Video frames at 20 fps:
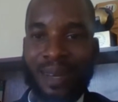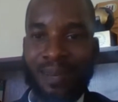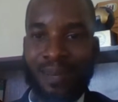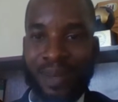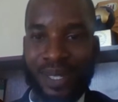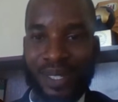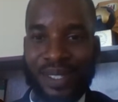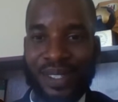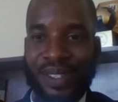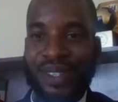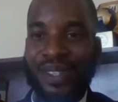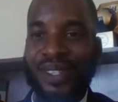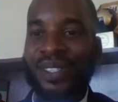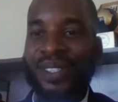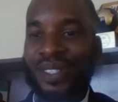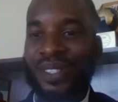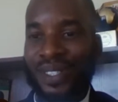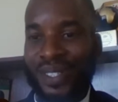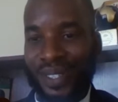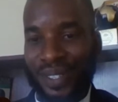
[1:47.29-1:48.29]
episode
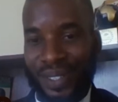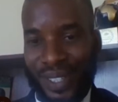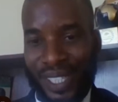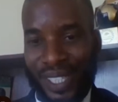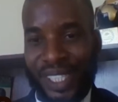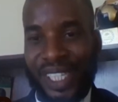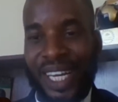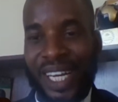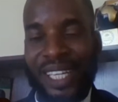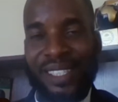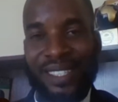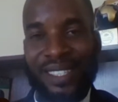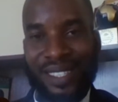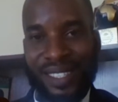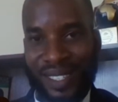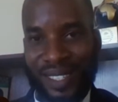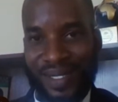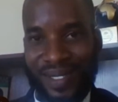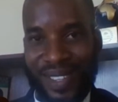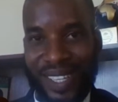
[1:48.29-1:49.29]
to
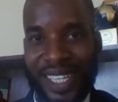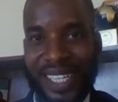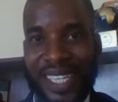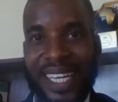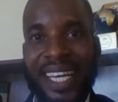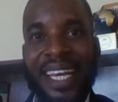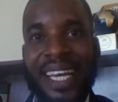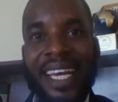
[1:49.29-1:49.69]
chat with me.